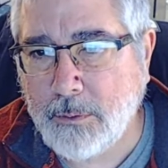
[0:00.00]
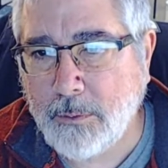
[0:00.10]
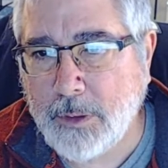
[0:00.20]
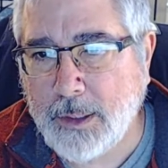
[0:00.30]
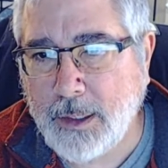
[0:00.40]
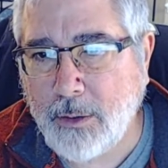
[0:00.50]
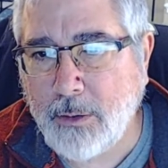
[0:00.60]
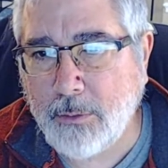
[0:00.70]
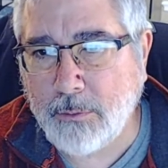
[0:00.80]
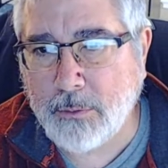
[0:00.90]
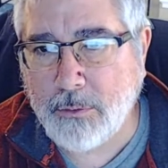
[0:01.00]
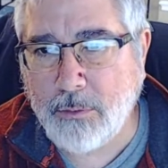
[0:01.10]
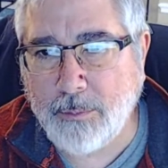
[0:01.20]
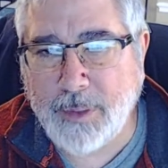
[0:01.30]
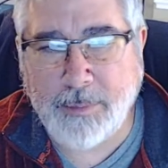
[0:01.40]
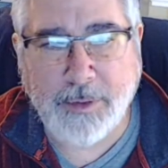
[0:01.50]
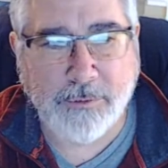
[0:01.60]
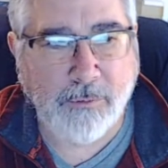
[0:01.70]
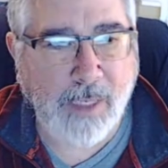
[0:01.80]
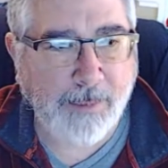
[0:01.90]
Okay. Oh, cool. Maybe
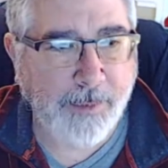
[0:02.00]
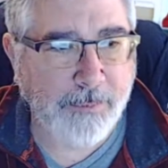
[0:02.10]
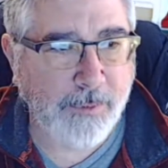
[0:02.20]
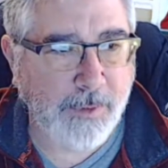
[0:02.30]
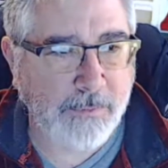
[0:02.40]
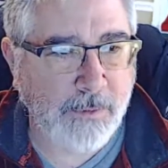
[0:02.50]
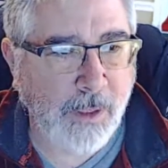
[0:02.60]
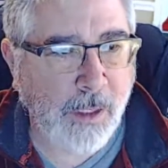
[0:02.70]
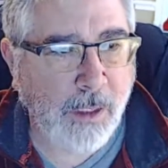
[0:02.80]
there's a wrap up to this.